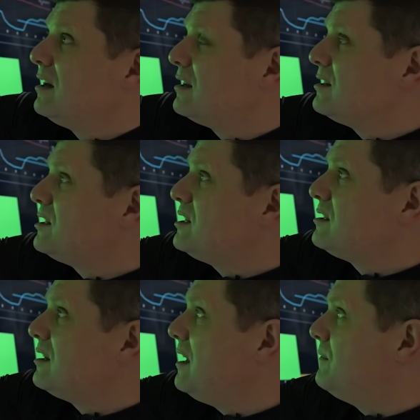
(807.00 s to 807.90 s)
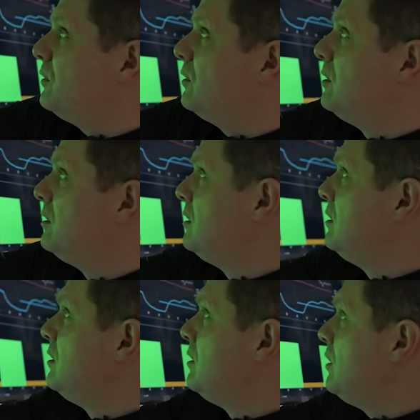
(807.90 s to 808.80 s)
a consistent level
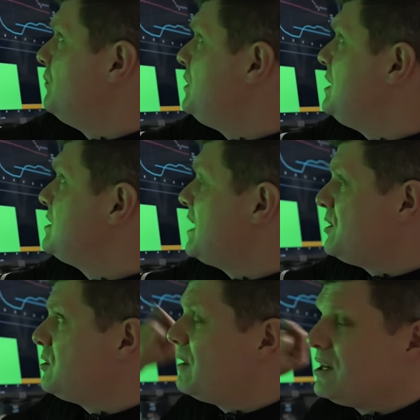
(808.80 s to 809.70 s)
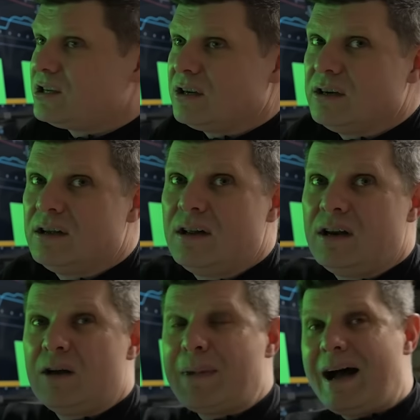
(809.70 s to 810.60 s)
of desaturation,
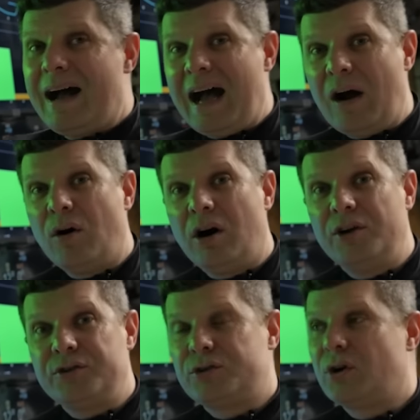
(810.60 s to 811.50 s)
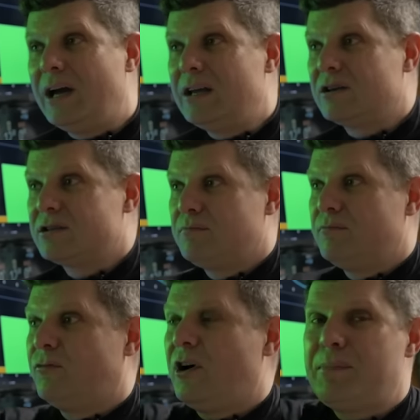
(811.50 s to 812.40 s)
no matter how hard you're trying.
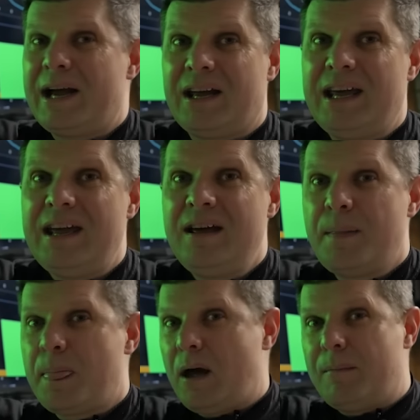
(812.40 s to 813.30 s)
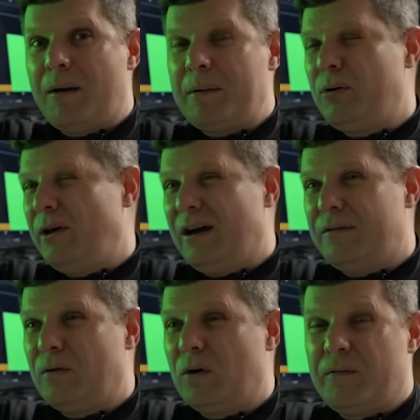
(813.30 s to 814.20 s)
Because right back here, I might be putting
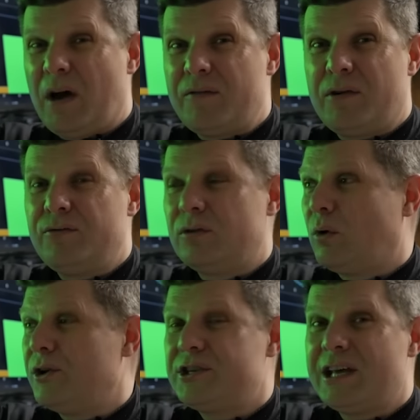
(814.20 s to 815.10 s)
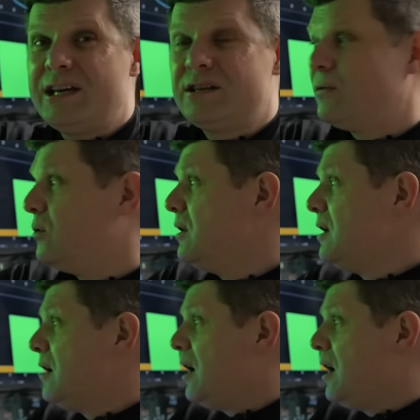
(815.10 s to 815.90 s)
out 400 or 500 watts in that interval.